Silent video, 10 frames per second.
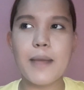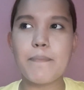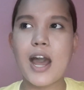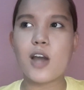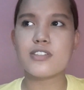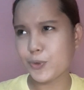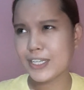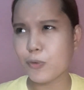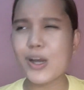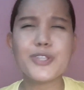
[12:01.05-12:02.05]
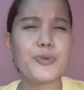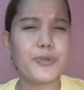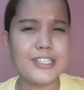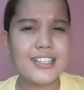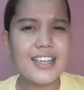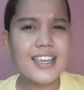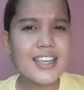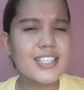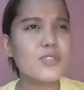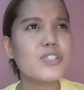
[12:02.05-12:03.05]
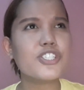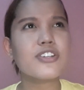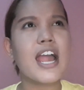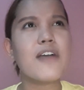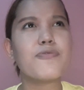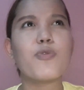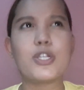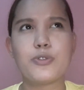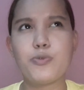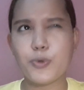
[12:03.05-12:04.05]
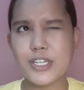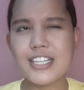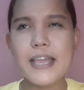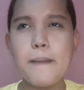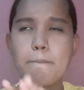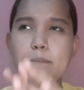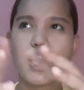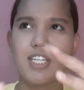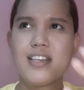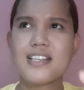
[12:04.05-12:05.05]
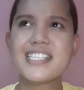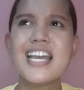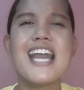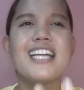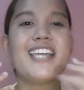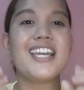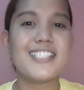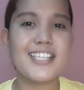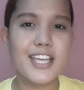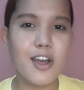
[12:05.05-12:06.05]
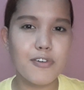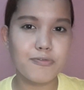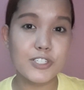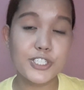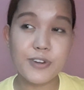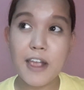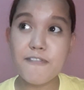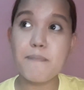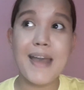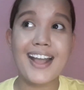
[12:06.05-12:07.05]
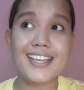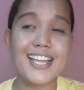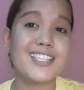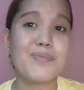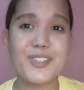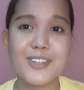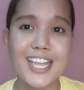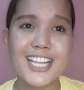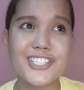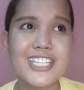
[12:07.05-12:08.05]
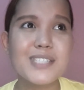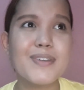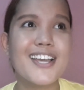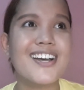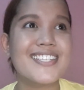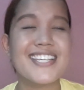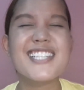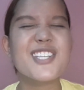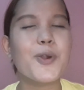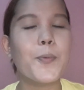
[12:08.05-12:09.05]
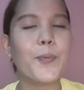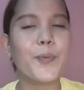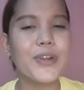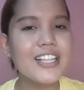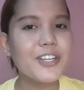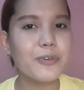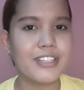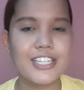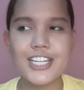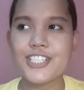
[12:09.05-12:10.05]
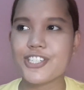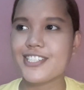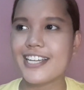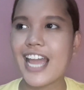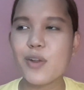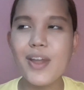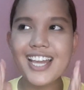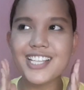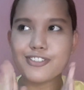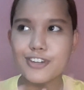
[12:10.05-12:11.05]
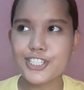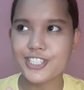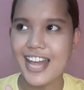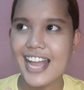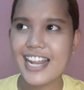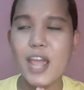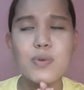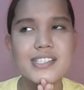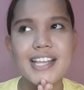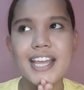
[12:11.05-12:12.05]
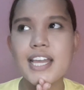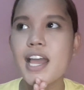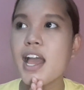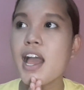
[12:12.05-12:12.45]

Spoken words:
about what really is witchcraft, what really embodies the idea of witchcraft back in the Middle Ages, because it's really, really interesting. And when I searched that, I was like,